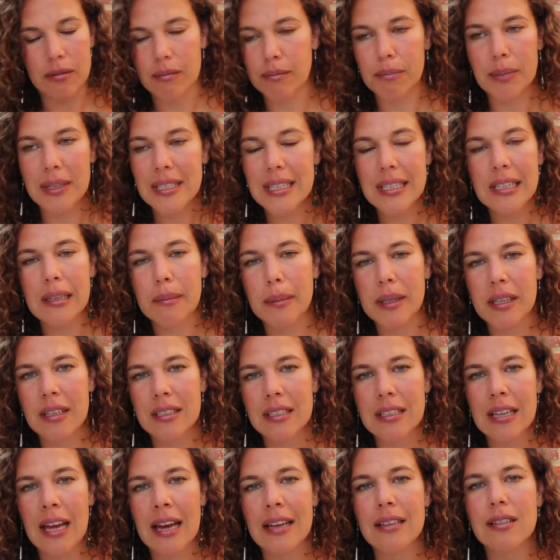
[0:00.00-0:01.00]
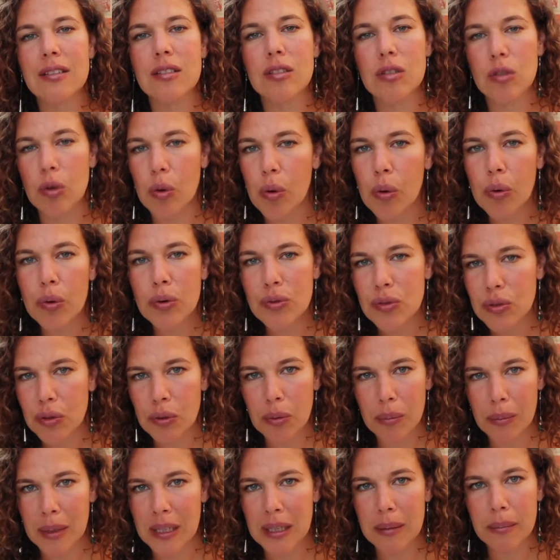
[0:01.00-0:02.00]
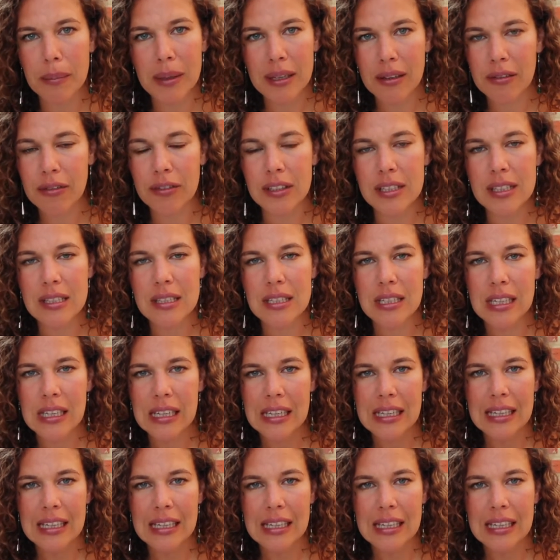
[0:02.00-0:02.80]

basically because it has so many benefits.